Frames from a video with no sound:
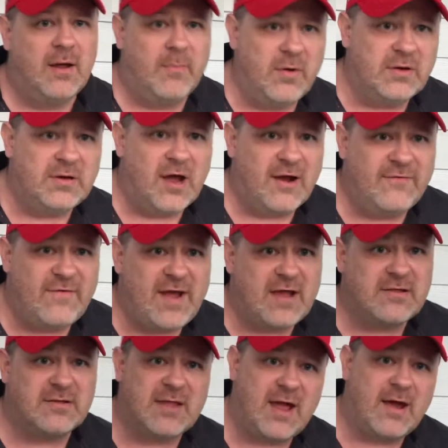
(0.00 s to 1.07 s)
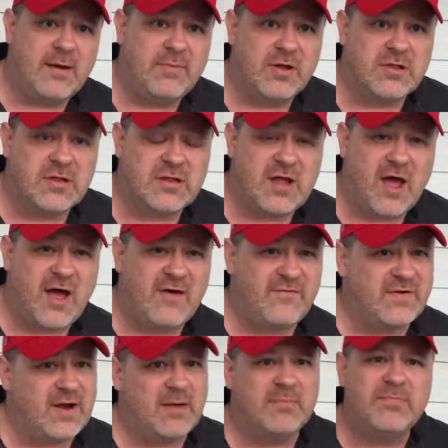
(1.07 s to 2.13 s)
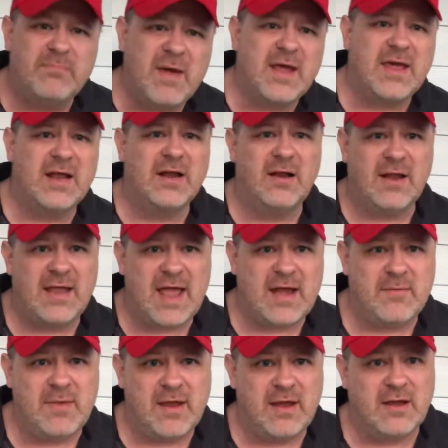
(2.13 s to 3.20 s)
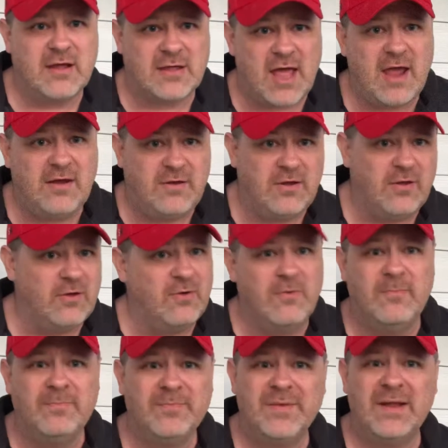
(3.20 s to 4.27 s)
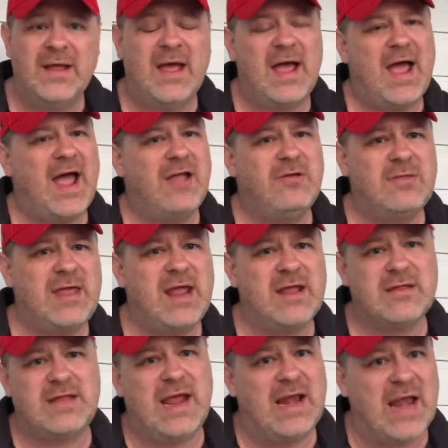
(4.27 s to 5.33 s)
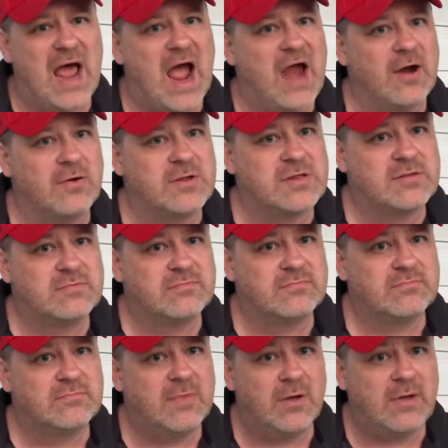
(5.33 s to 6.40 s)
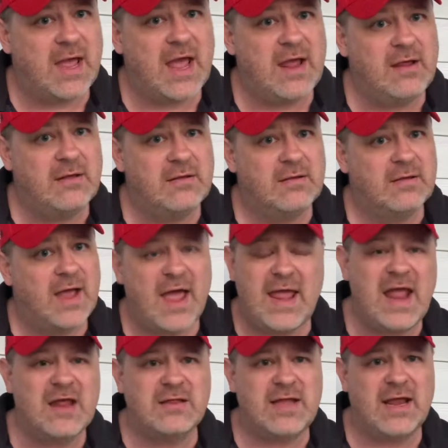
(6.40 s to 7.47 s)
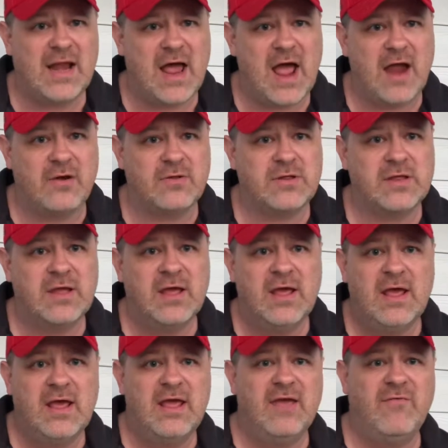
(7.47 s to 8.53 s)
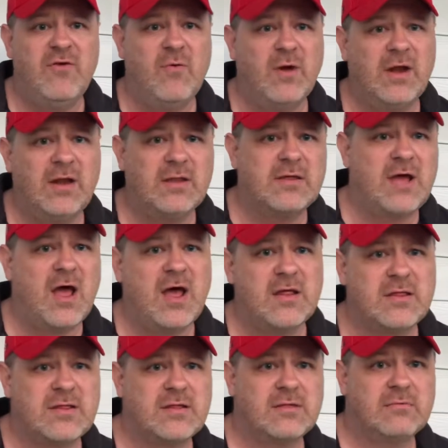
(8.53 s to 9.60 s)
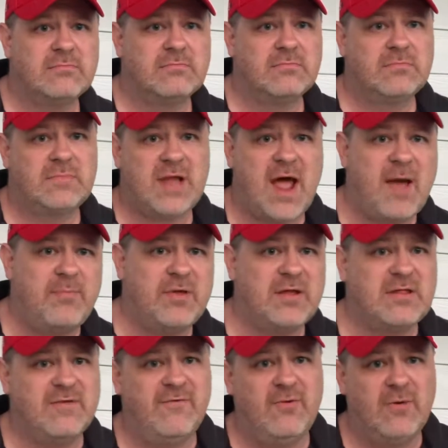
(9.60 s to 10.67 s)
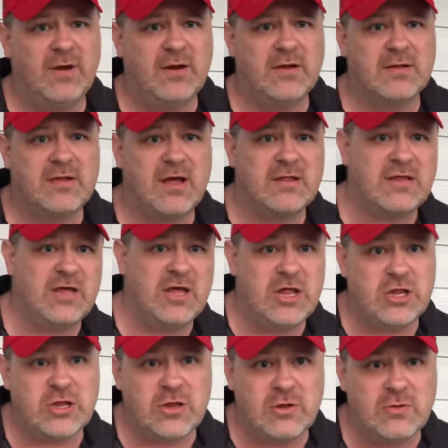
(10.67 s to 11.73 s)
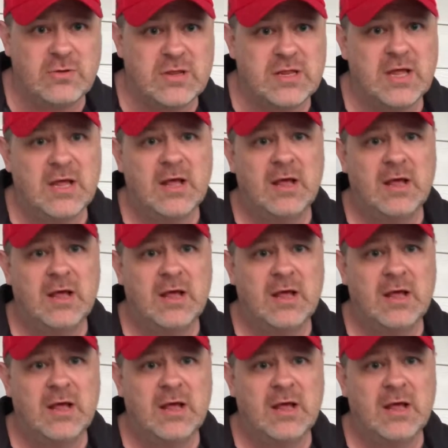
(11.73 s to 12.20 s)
I'm gonna talk fast because I got a bunch of stuff, and I might get a little animated because I just can't stand liars, okay? I can't stand liars. If you want to discuss topics, if you want to discuss issues